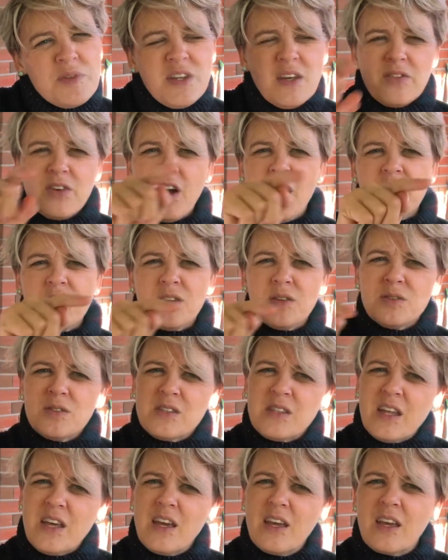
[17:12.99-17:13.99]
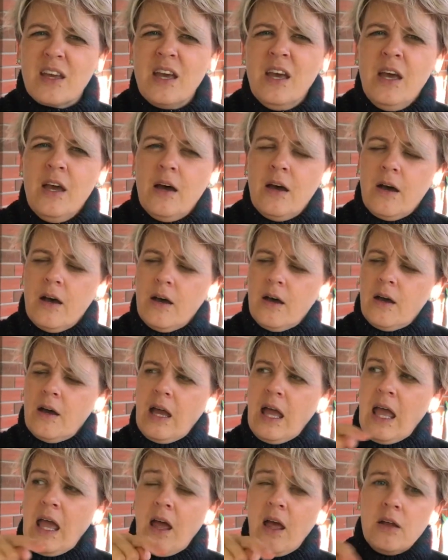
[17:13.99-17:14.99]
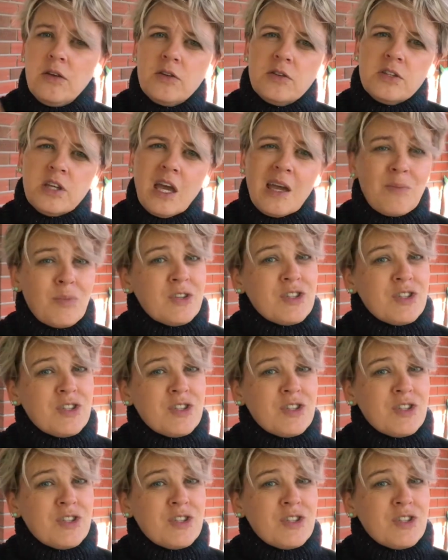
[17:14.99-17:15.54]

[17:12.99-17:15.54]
They've got those like handle type,